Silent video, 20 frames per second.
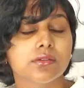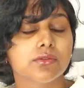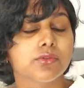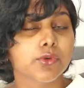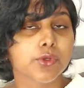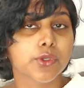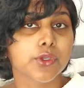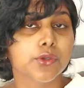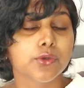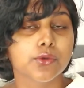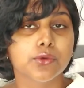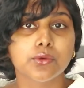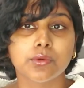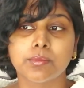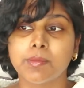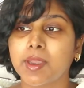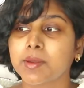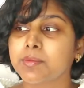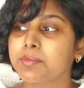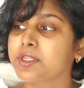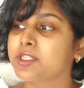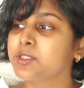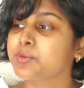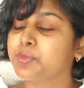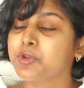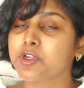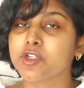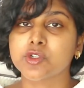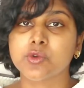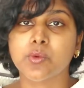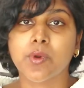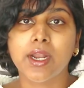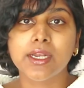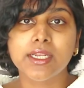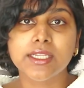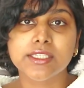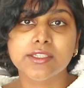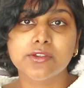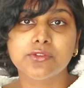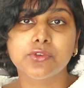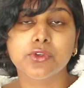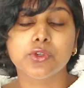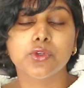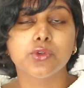for you, it might be spirituality for